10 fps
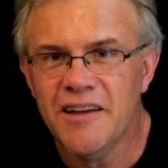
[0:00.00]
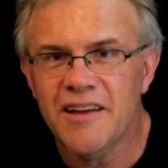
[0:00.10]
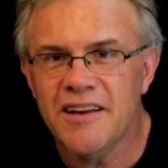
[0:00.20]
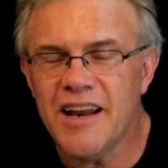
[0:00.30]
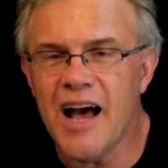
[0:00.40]

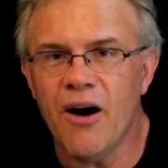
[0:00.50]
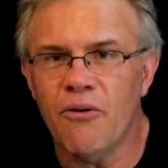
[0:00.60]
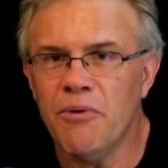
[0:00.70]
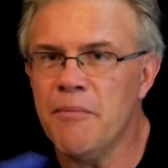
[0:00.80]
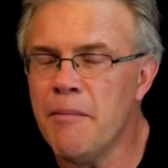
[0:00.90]

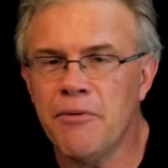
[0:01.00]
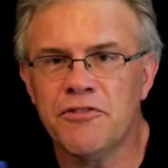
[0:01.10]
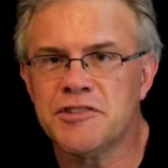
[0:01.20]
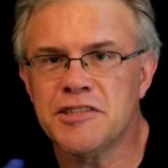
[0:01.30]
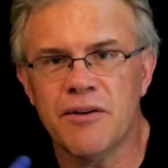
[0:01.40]
Now, remember,
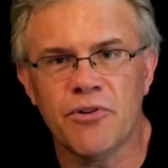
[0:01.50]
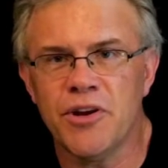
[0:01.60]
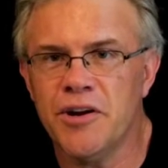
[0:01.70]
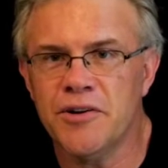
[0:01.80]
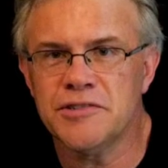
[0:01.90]
for several
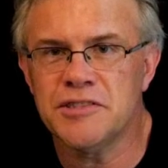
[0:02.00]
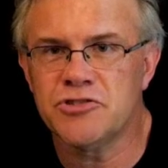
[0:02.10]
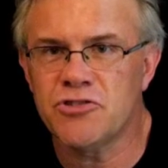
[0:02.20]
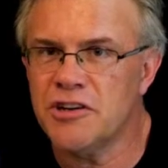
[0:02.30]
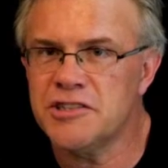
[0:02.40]
years,
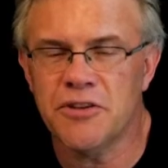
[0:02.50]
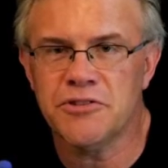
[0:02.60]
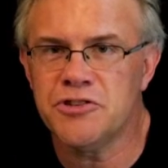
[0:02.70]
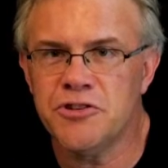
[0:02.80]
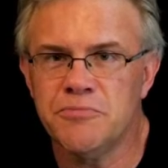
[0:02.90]
drugs down the
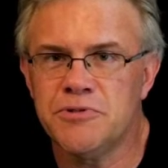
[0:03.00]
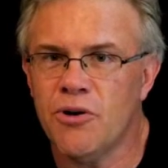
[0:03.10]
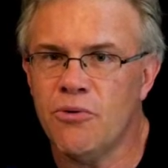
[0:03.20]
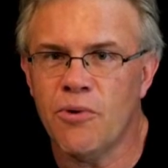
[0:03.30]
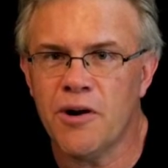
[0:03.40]
tube
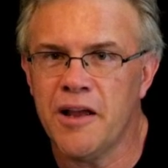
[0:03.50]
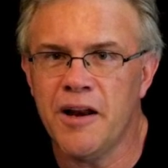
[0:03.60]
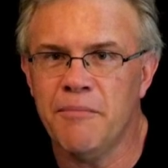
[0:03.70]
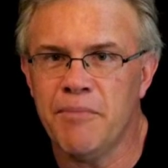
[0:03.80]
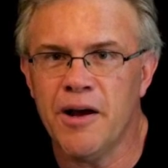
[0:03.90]
don't work
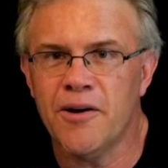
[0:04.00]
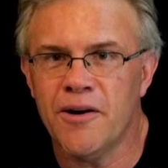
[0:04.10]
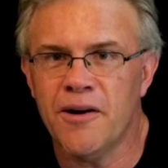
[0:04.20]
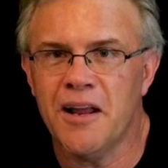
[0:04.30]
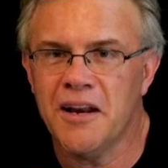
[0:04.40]
any
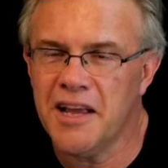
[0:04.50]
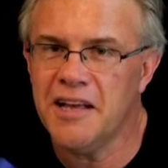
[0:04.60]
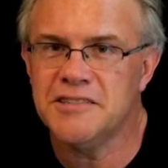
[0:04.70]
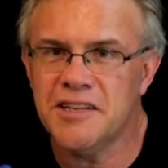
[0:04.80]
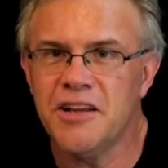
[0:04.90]
better in
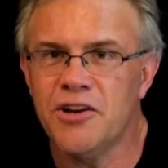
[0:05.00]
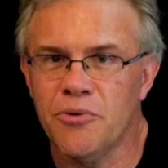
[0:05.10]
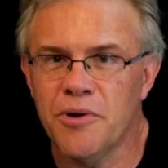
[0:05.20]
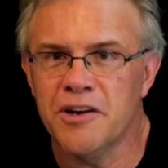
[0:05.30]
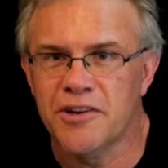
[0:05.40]
kids than they
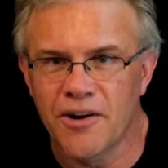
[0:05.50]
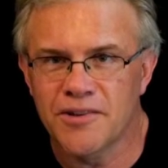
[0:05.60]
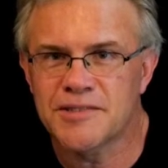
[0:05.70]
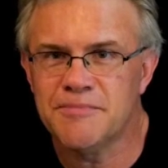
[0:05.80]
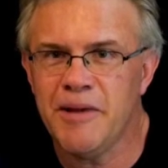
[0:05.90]
do in
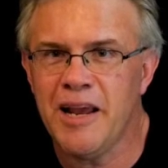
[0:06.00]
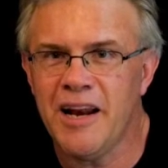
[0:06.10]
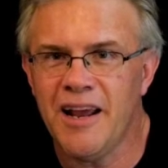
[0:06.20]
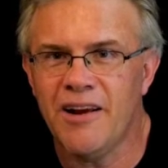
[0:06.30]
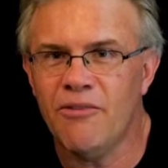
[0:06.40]
adults,
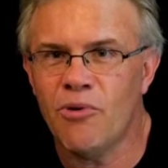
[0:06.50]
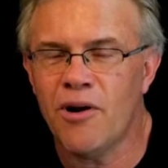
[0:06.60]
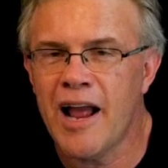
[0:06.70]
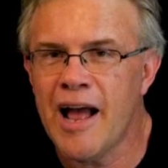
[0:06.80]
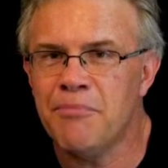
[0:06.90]
meaning
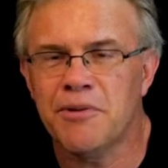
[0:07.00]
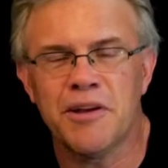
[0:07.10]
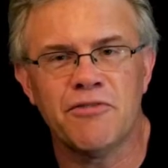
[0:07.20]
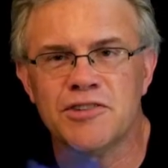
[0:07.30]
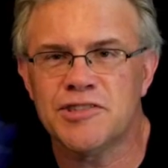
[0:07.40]
we're
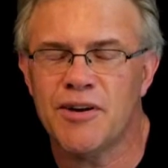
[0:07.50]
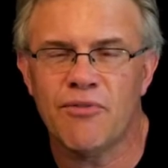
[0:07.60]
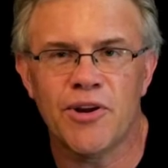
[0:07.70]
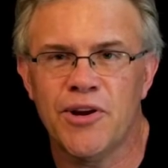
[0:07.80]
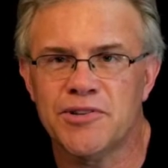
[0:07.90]
happily for
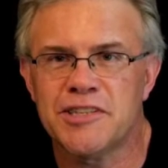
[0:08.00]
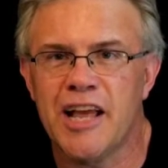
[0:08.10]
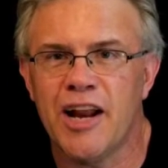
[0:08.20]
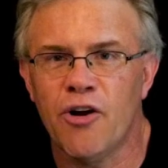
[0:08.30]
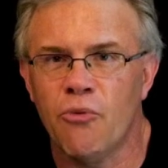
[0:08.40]
several years
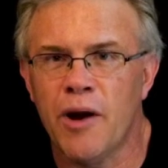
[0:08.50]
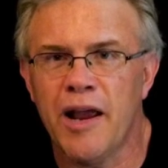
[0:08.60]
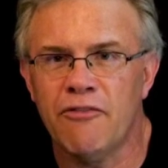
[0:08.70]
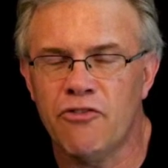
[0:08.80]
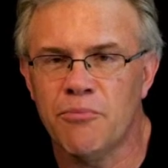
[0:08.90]
getting
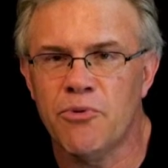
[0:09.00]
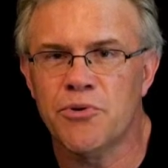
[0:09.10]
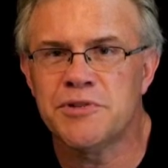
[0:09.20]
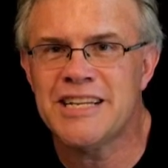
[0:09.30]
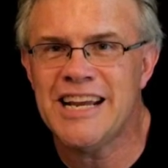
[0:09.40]
away from
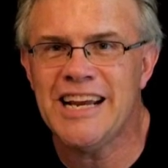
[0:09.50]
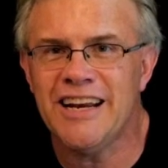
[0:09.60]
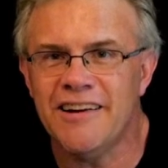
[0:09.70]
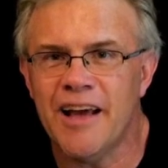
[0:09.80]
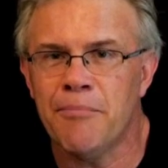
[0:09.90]

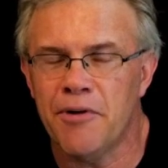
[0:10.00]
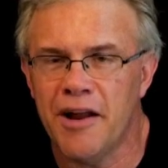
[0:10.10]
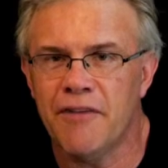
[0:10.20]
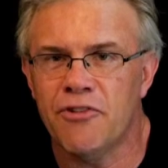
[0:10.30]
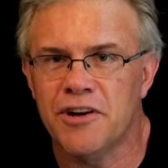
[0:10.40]
routine
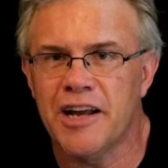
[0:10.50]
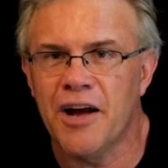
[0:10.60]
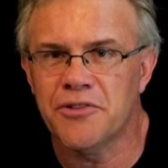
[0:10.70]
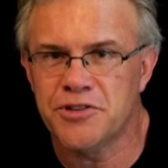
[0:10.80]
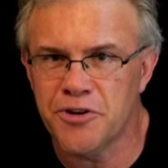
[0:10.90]
epinephrine
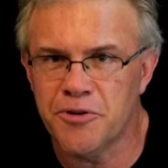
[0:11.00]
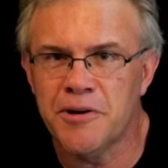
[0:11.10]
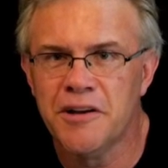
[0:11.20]
down the tube,